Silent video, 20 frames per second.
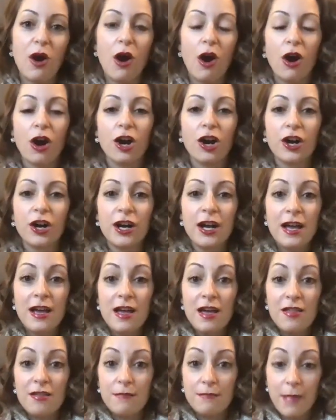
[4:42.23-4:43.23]
are
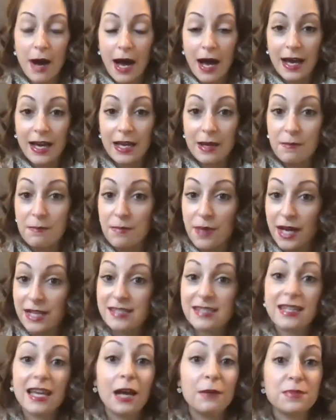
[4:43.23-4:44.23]
my
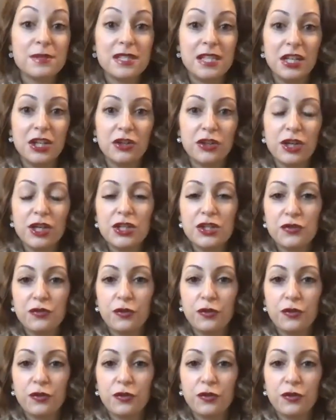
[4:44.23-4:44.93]
best kept secrets